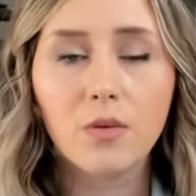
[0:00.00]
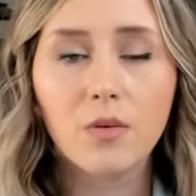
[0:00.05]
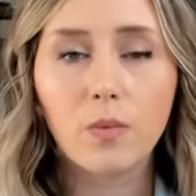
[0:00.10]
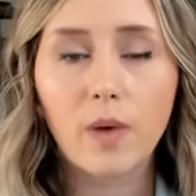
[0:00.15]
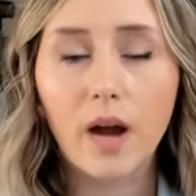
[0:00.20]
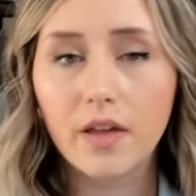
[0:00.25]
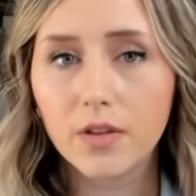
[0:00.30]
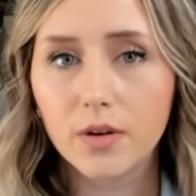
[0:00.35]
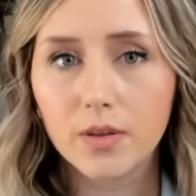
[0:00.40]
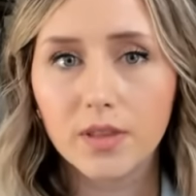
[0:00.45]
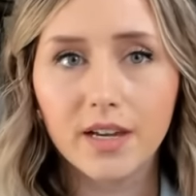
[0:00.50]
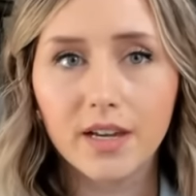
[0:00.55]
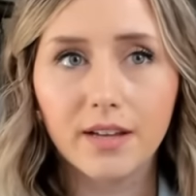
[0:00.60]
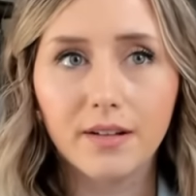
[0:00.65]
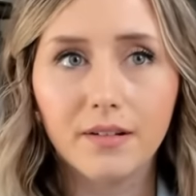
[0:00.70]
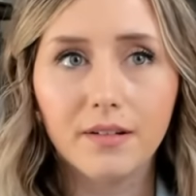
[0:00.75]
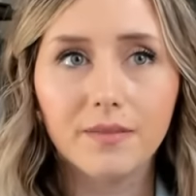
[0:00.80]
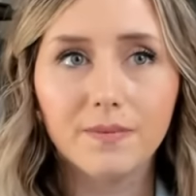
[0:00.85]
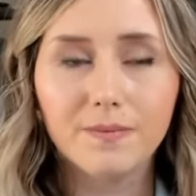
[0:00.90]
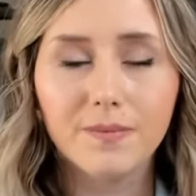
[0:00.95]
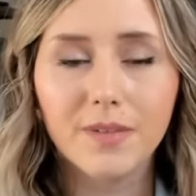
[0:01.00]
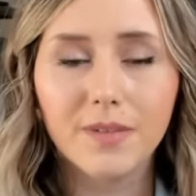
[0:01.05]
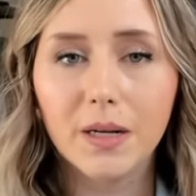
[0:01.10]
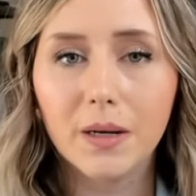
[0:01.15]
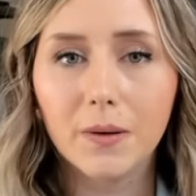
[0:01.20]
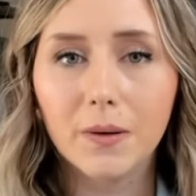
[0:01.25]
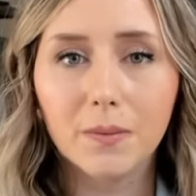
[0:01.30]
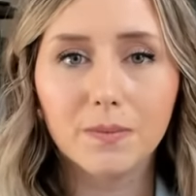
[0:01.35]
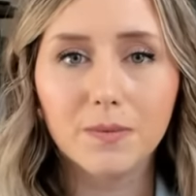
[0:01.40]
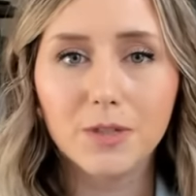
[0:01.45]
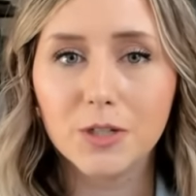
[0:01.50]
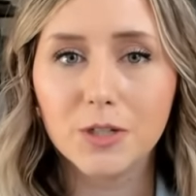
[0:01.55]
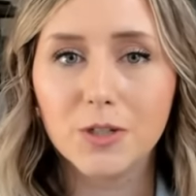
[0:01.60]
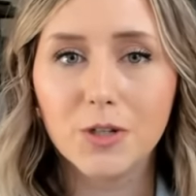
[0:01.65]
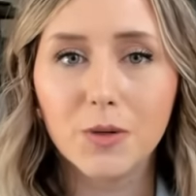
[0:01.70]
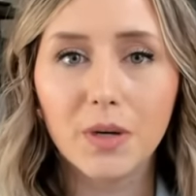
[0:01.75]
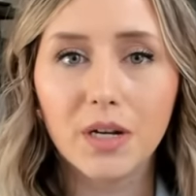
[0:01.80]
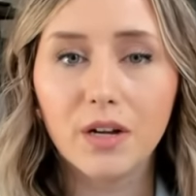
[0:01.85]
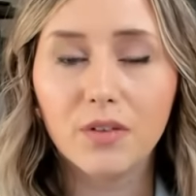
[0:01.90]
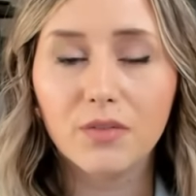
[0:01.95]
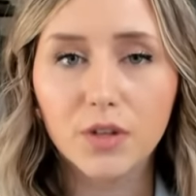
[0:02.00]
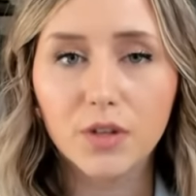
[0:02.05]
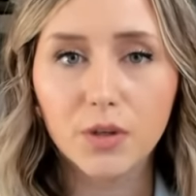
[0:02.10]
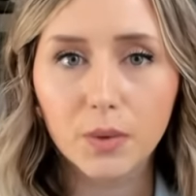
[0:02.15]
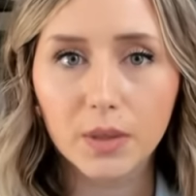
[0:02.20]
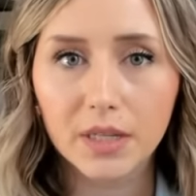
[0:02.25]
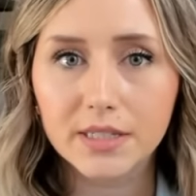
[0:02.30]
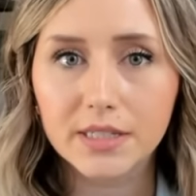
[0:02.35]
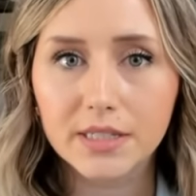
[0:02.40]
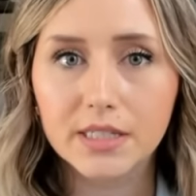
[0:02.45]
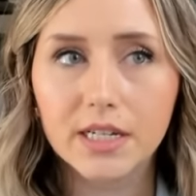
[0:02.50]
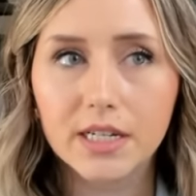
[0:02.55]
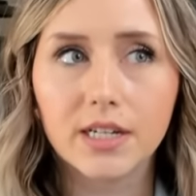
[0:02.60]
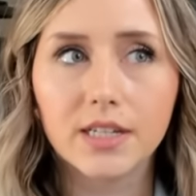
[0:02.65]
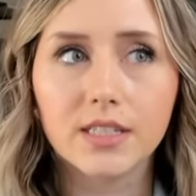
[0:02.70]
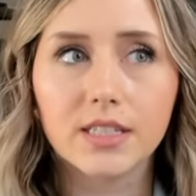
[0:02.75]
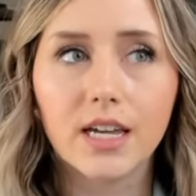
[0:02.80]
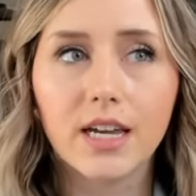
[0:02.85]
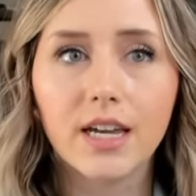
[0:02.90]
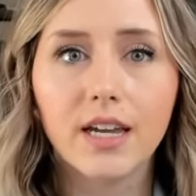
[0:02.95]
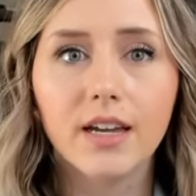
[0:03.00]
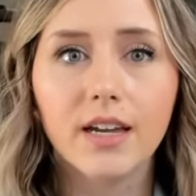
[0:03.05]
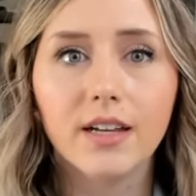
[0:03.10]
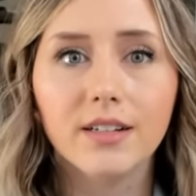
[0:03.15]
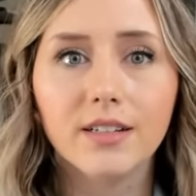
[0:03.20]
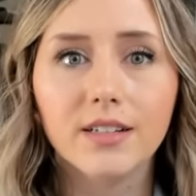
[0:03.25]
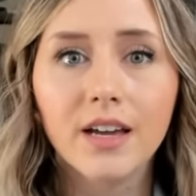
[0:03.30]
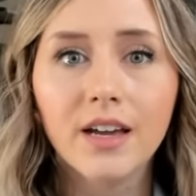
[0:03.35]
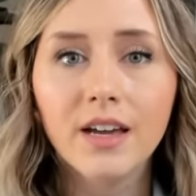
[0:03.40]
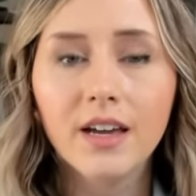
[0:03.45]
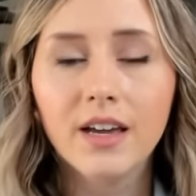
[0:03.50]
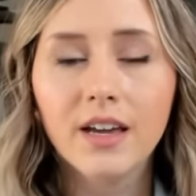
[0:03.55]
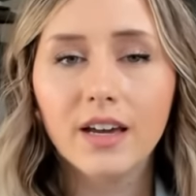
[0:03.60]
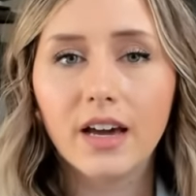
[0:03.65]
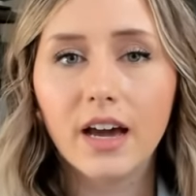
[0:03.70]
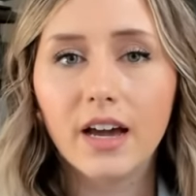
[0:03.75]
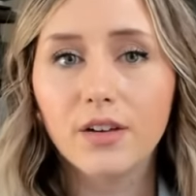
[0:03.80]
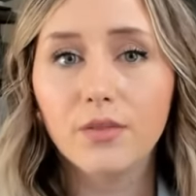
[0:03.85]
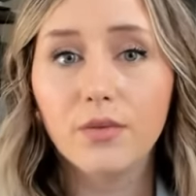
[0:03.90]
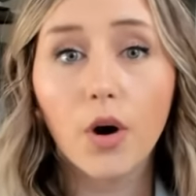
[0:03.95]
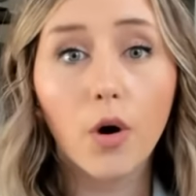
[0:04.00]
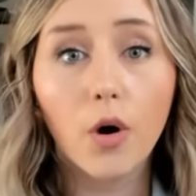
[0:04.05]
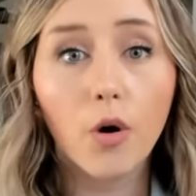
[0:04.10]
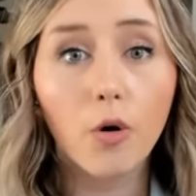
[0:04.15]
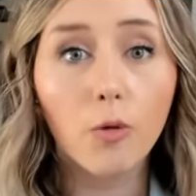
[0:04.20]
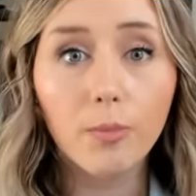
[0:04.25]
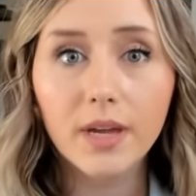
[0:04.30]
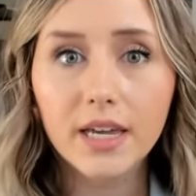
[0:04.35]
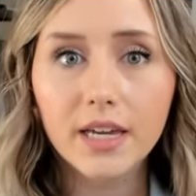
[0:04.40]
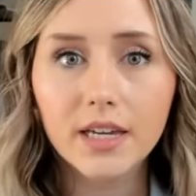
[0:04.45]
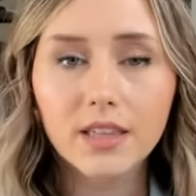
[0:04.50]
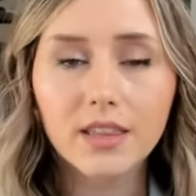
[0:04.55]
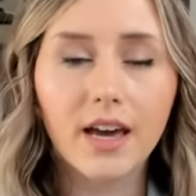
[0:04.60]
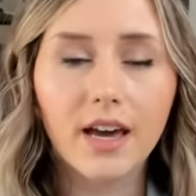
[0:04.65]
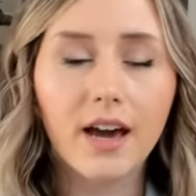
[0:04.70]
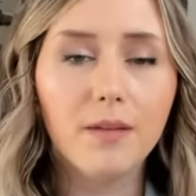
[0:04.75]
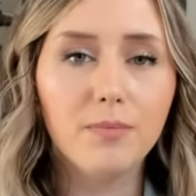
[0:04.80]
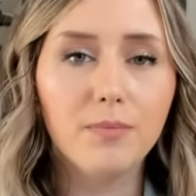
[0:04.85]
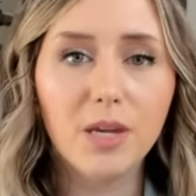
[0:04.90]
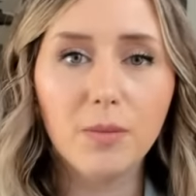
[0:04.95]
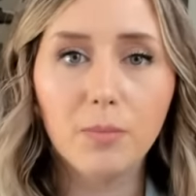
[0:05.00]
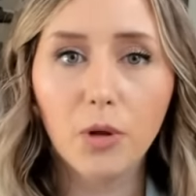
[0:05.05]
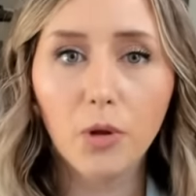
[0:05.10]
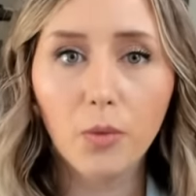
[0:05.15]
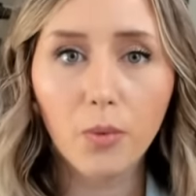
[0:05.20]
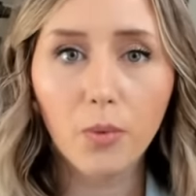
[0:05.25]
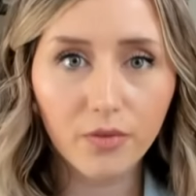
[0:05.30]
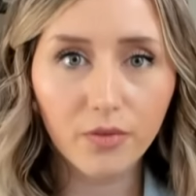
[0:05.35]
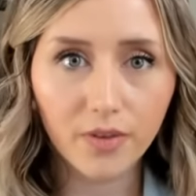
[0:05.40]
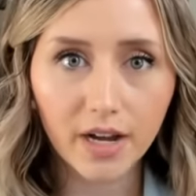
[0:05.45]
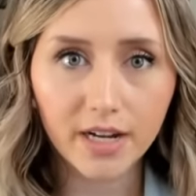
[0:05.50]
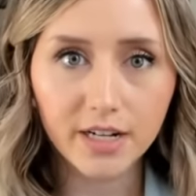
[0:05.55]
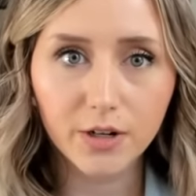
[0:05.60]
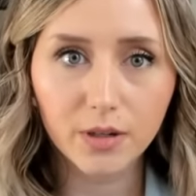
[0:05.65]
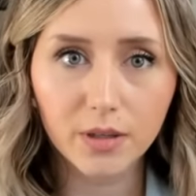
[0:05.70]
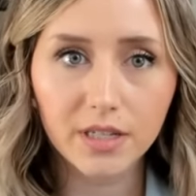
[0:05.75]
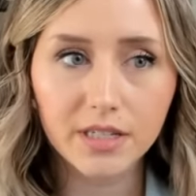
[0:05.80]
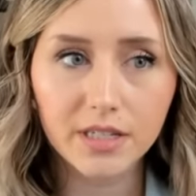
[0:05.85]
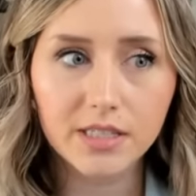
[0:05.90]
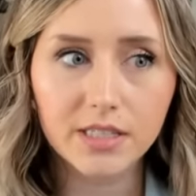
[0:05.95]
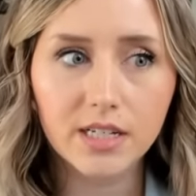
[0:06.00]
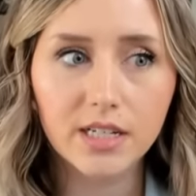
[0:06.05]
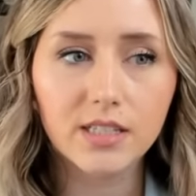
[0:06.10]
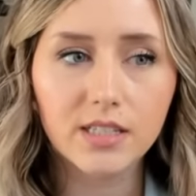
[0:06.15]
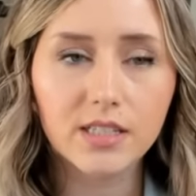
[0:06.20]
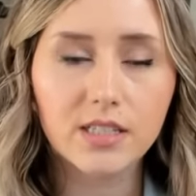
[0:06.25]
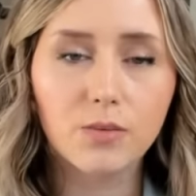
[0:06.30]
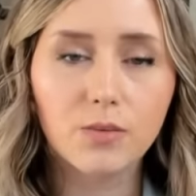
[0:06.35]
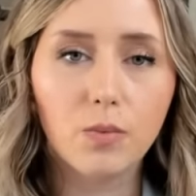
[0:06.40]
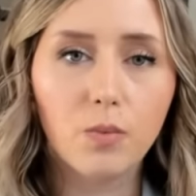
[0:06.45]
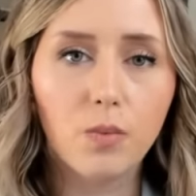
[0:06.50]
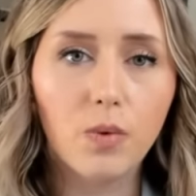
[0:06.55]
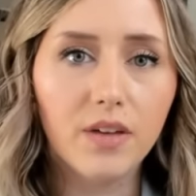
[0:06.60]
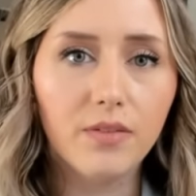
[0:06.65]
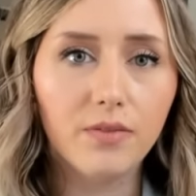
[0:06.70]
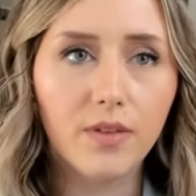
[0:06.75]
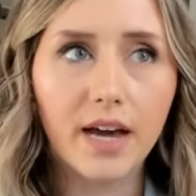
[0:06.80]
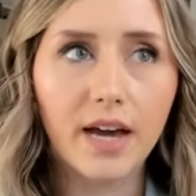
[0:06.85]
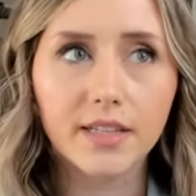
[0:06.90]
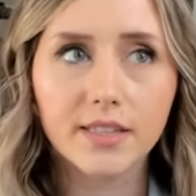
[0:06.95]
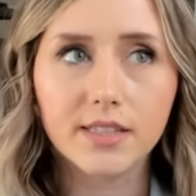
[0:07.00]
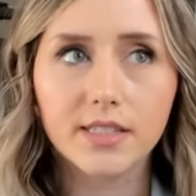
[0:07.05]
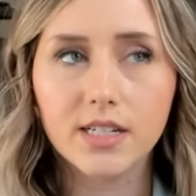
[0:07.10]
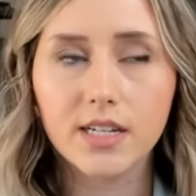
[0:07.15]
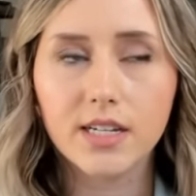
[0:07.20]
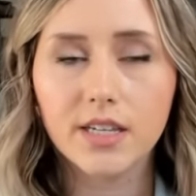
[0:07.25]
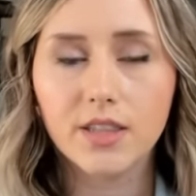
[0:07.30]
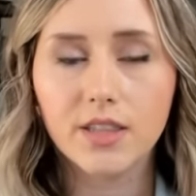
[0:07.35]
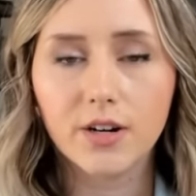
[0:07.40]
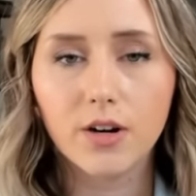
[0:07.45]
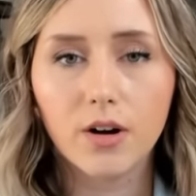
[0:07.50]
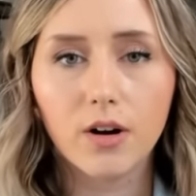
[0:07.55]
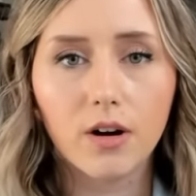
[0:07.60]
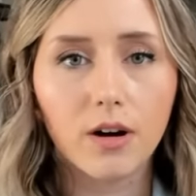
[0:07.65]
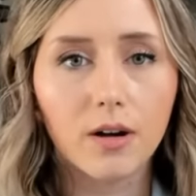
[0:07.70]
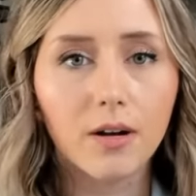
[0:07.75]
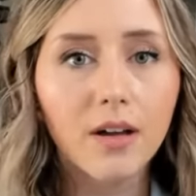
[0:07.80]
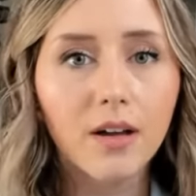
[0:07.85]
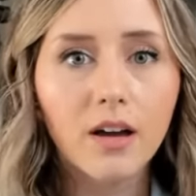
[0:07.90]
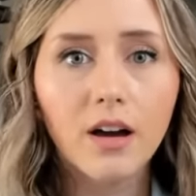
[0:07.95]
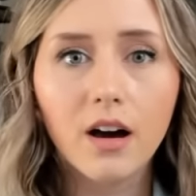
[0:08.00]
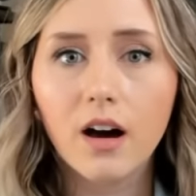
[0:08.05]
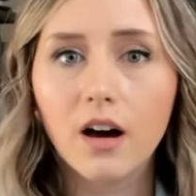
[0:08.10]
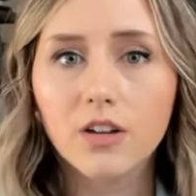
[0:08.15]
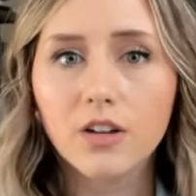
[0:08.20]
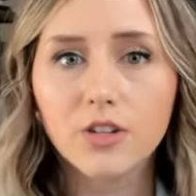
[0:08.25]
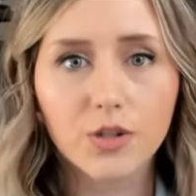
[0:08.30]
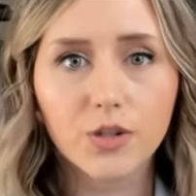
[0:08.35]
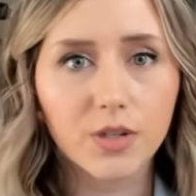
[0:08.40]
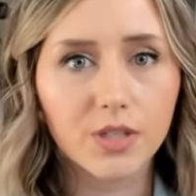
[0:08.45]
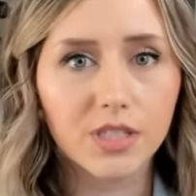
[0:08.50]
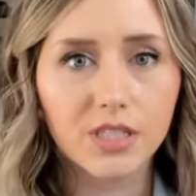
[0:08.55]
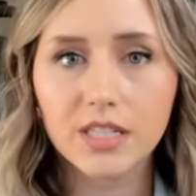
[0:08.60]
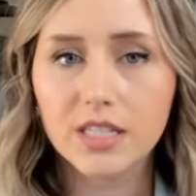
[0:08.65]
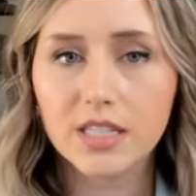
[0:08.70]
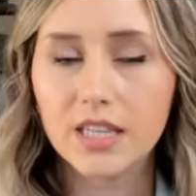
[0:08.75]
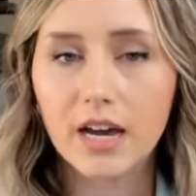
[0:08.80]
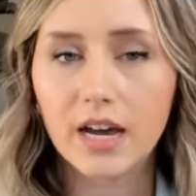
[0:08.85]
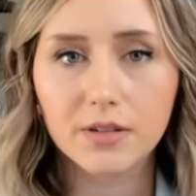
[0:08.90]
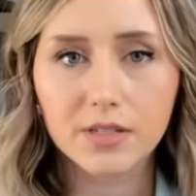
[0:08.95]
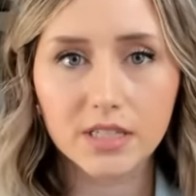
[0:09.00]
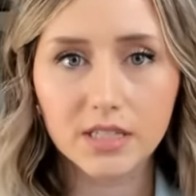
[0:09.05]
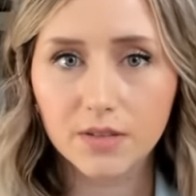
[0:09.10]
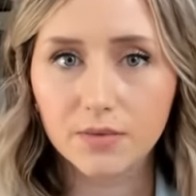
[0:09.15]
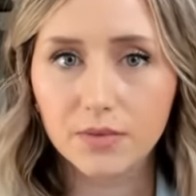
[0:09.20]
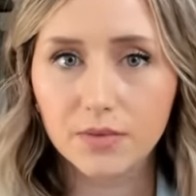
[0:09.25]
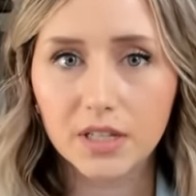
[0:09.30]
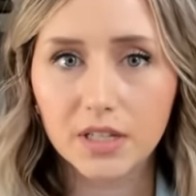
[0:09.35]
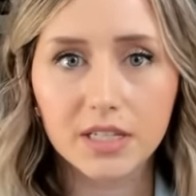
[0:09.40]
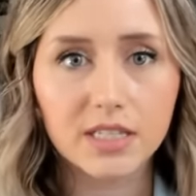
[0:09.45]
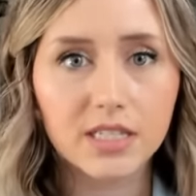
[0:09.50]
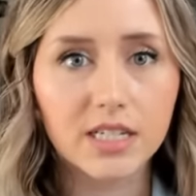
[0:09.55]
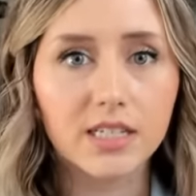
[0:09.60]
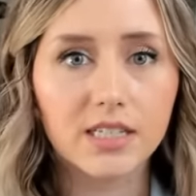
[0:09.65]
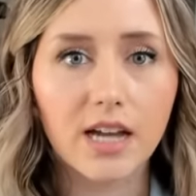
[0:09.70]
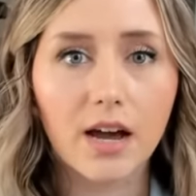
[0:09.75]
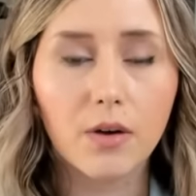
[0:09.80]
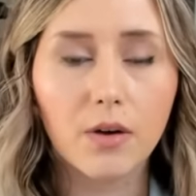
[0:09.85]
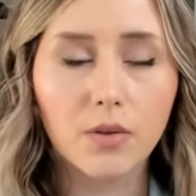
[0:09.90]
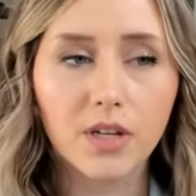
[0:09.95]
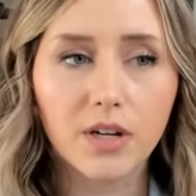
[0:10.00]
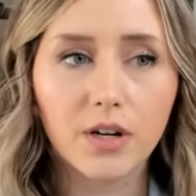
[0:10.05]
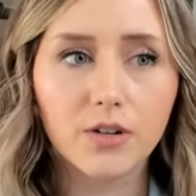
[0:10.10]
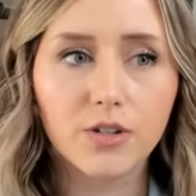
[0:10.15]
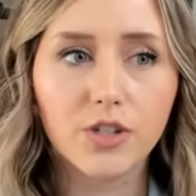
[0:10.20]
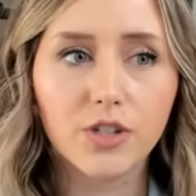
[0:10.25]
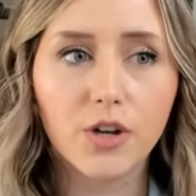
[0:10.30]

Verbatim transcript: rather than you know just doing a few listings and kind of hoping that people will find your listings with etsy there are hundreds to thousands of listings out there.